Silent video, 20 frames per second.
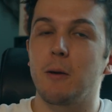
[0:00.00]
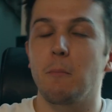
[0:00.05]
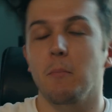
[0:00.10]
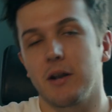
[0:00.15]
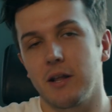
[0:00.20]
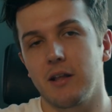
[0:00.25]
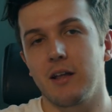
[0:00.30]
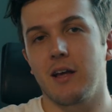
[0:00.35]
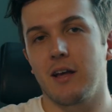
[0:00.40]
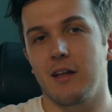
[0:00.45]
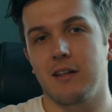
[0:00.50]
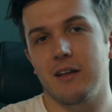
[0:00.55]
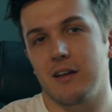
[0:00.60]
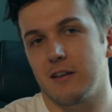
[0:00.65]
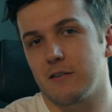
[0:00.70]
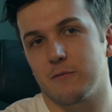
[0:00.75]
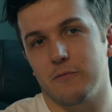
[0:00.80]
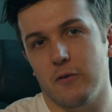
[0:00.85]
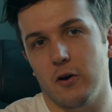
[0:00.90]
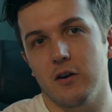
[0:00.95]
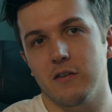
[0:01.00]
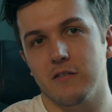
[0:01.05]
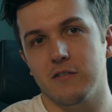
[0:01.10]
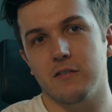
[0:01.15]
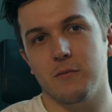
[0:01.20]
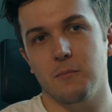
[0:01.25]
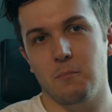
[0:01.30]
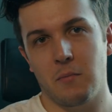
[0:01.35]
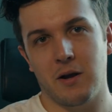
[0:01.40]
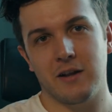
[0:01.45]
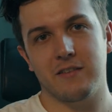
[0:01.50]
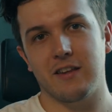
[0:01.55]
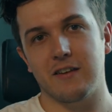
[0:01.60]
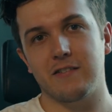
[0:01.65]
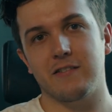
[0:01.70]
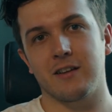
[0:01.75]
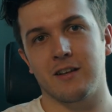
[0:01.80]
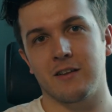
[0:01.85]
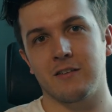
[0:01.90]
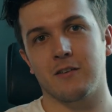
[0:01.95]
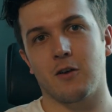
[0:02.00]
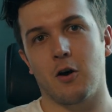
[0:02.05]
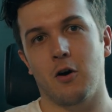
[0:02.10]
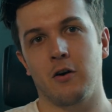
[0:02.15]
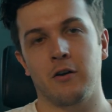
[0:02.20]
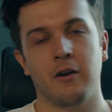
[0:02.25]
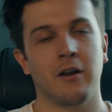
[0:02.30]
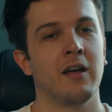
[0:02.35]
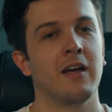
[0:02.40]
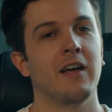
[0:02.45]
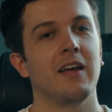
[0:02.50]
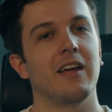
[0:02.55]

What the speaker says: but as far as my testing is gone,